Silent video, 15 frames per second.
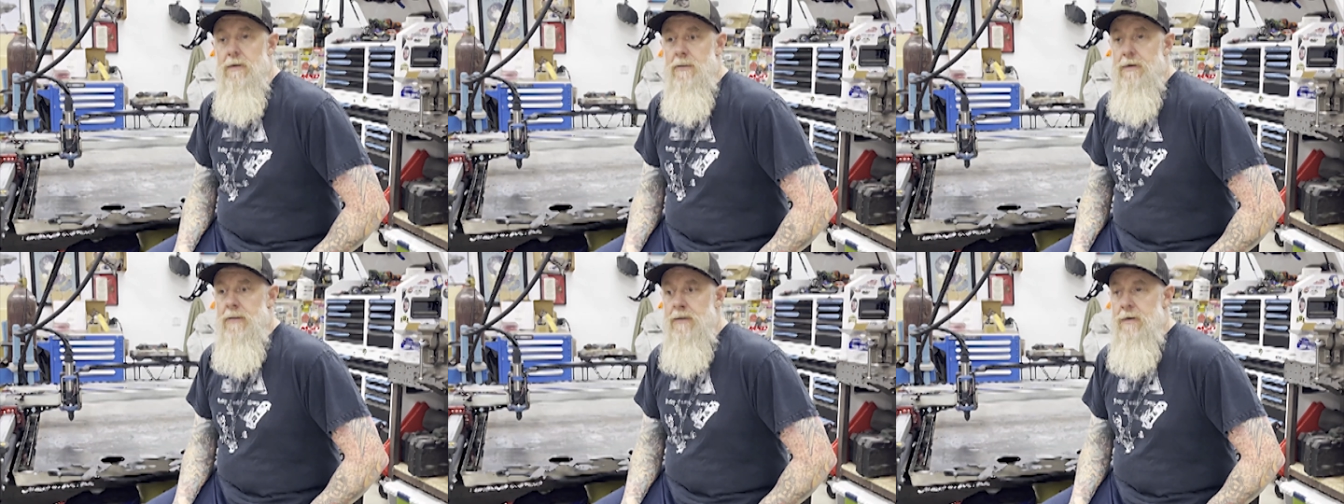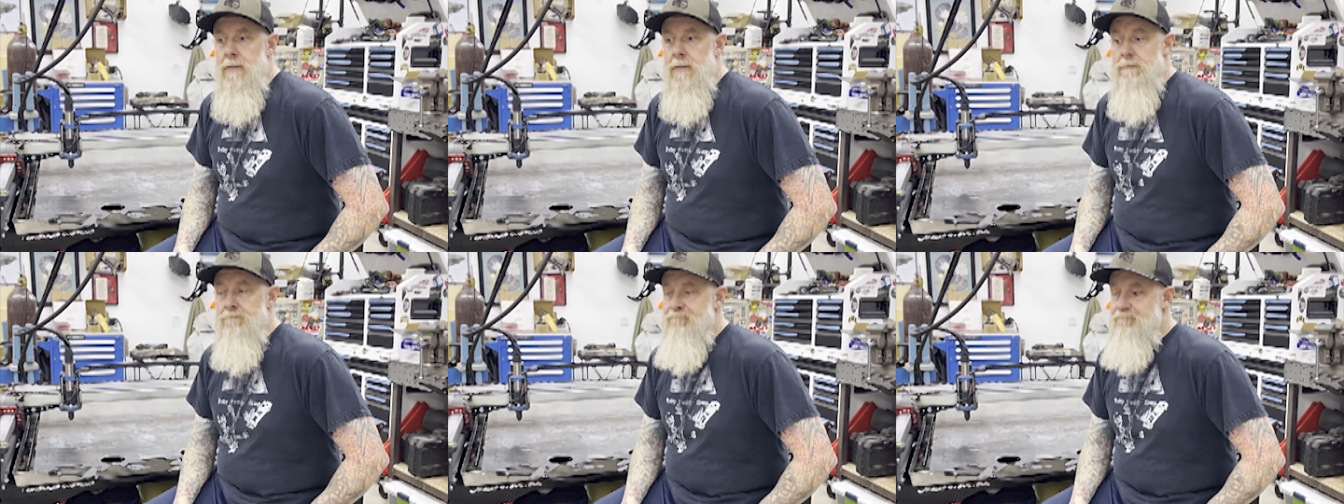
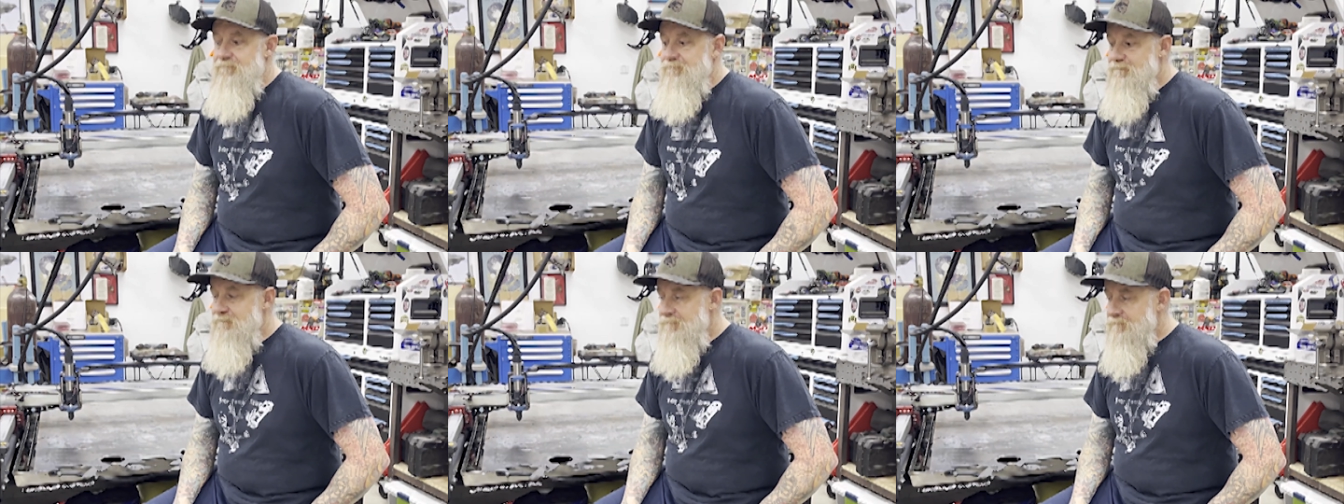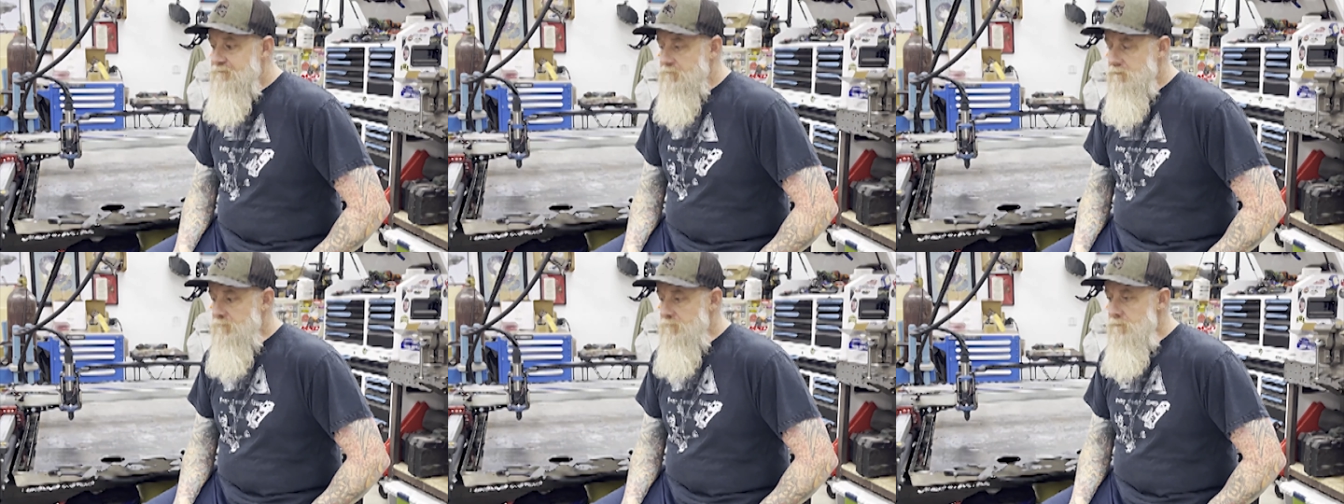And
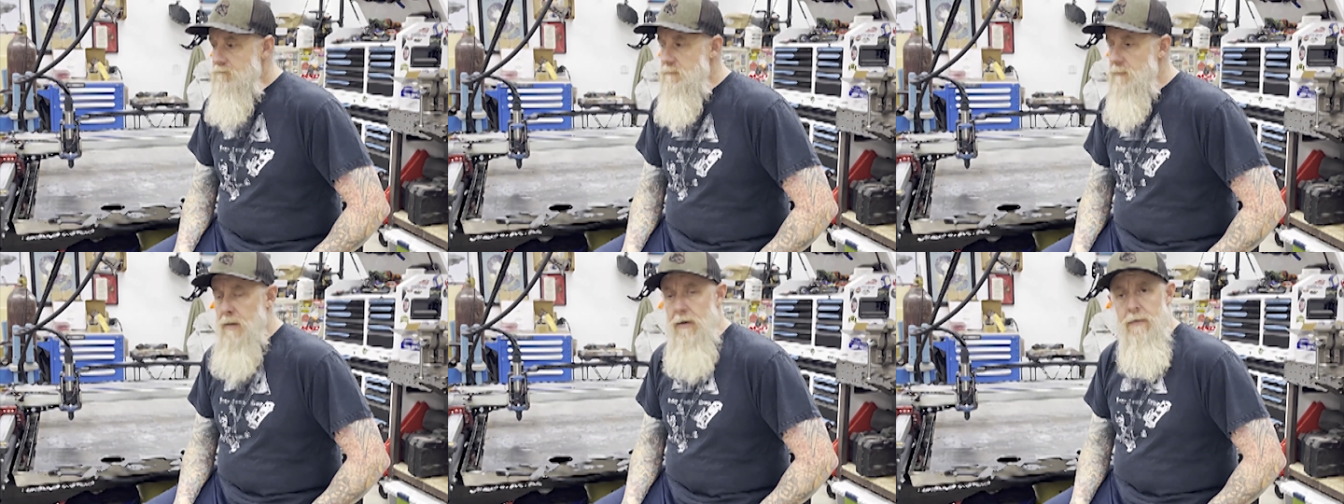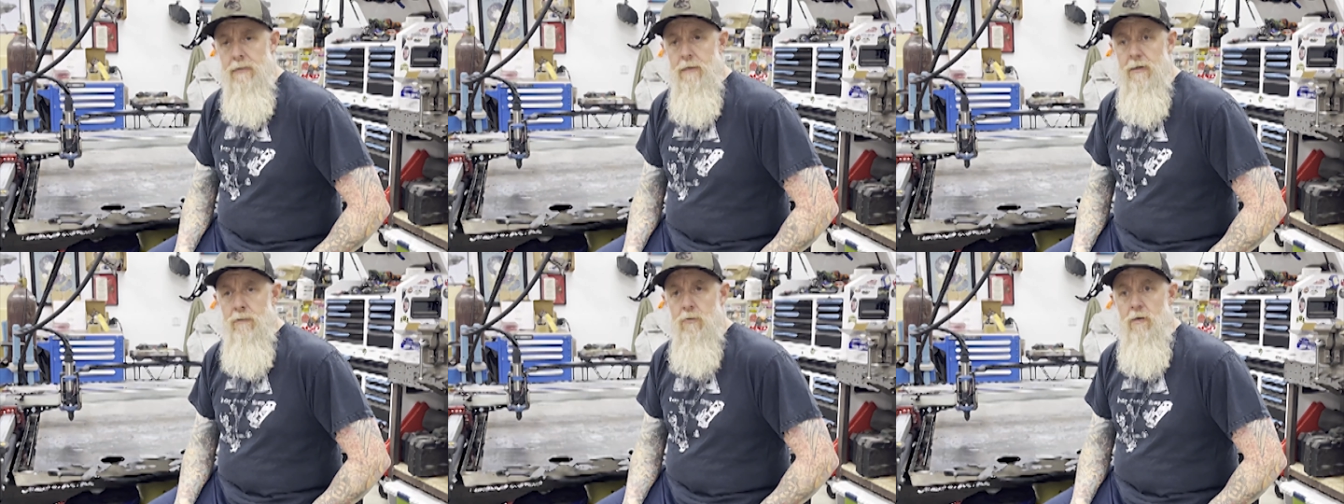
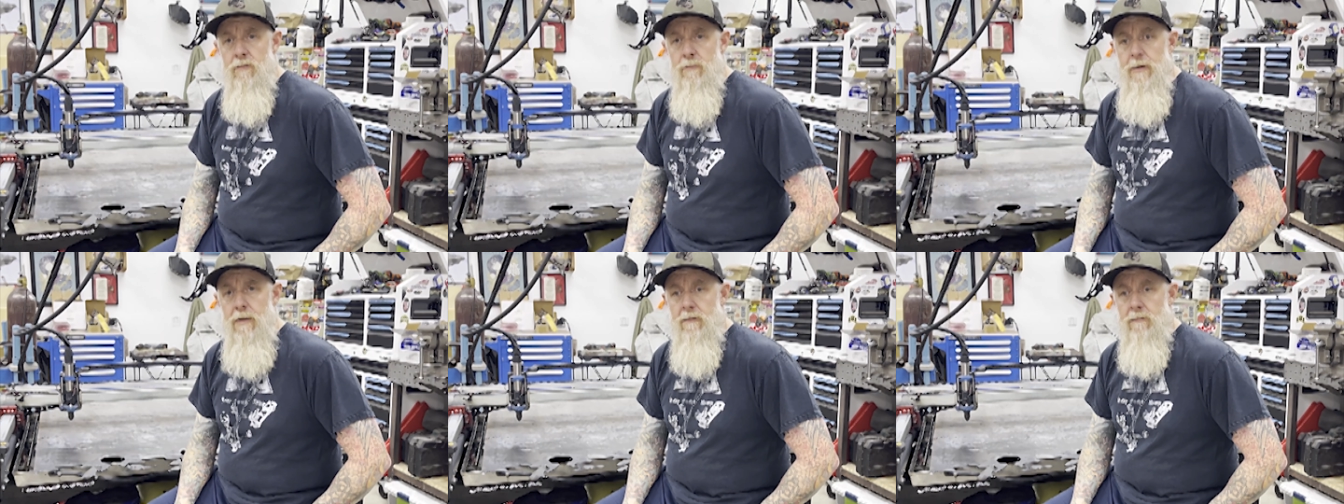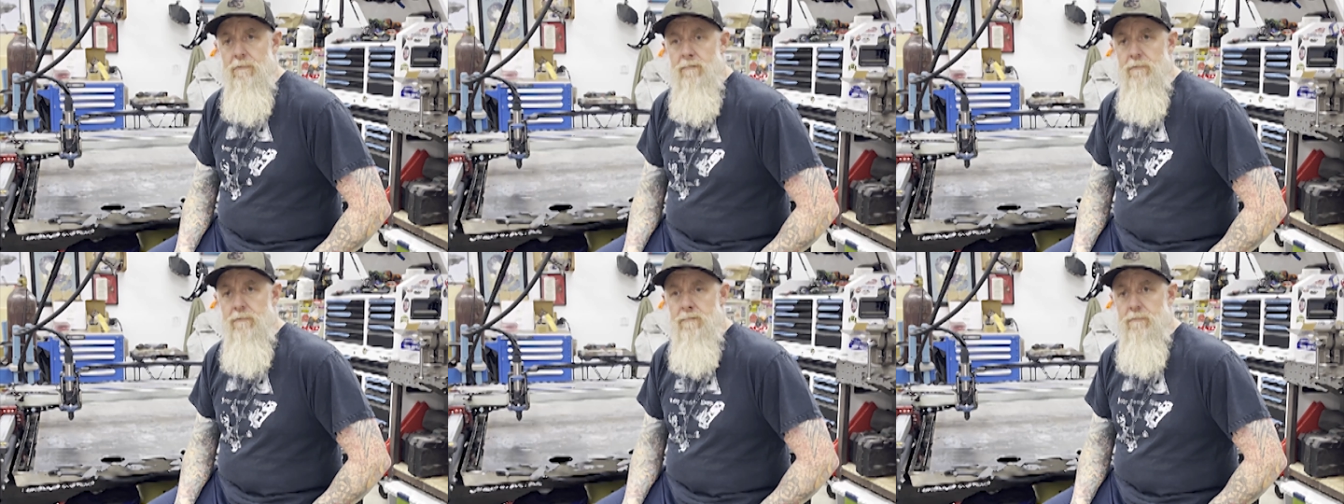we'll go from there.
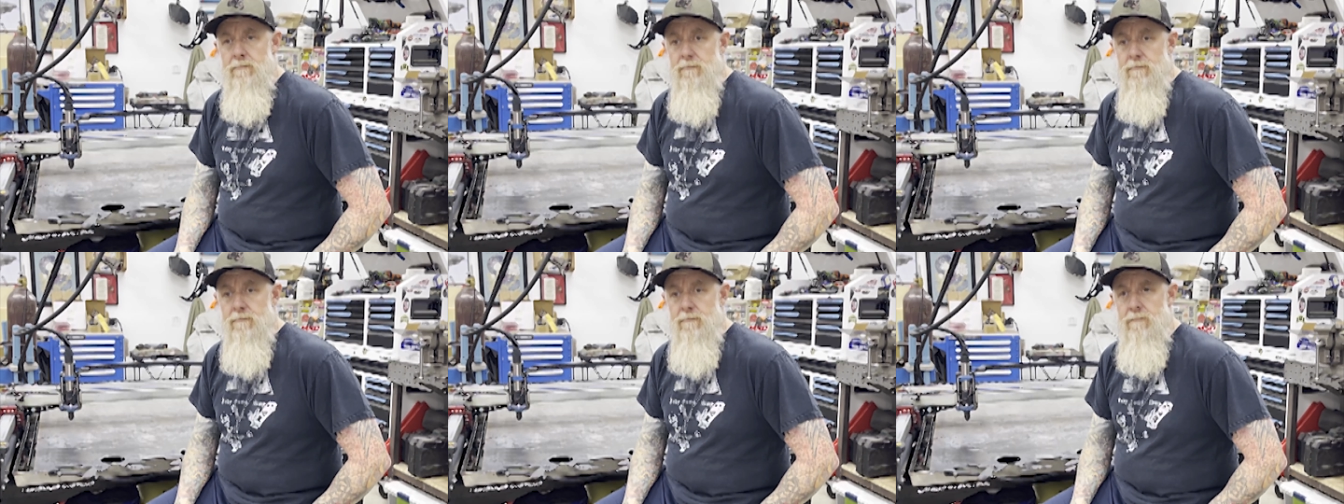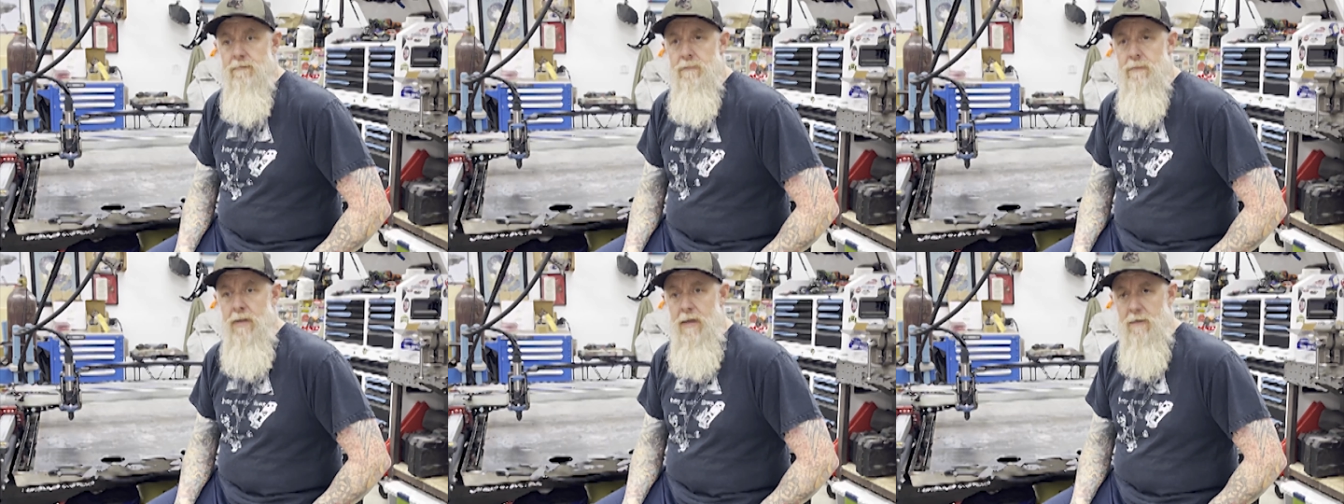
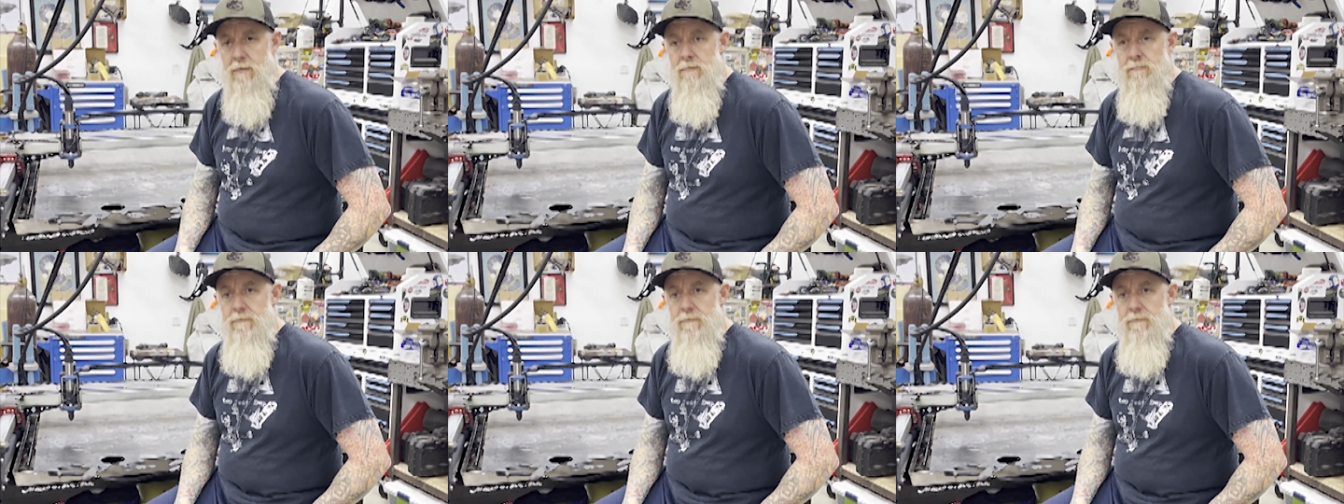Later.